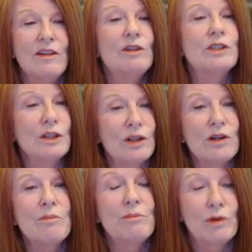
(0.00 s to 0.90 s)
there's a
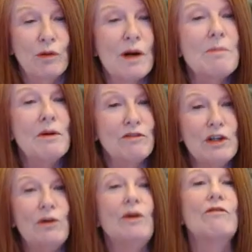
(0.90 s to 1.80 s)
little crumb of
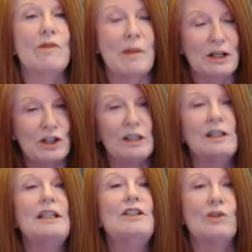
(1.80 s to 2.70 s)
new information
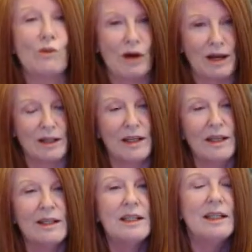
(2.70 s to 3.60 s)
in each one.
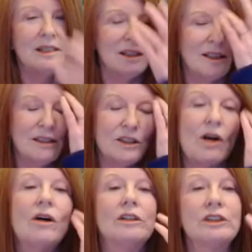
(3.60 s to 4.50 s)
And it is
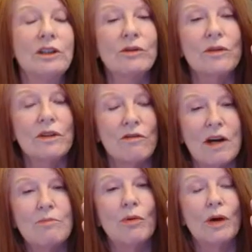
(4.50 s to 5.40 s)
also the
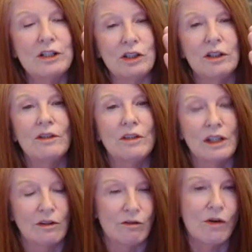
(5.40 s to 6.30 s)
vibration of the
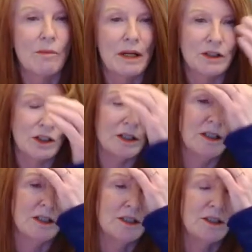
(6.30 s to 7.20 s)
information.
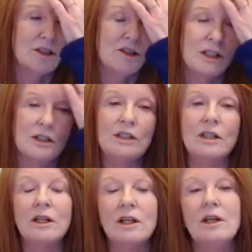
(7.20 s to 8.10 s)
It isn't
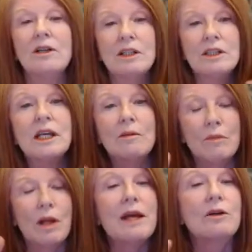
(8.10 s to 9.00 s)
just the same
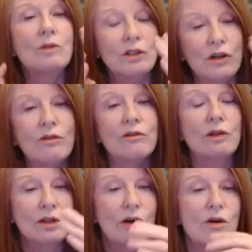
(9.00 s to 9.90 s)
language
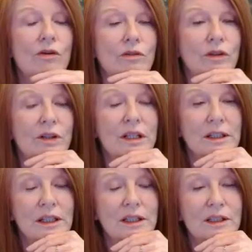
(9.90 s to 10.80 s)
over and over.
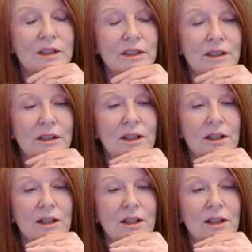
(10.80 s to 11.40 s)
It is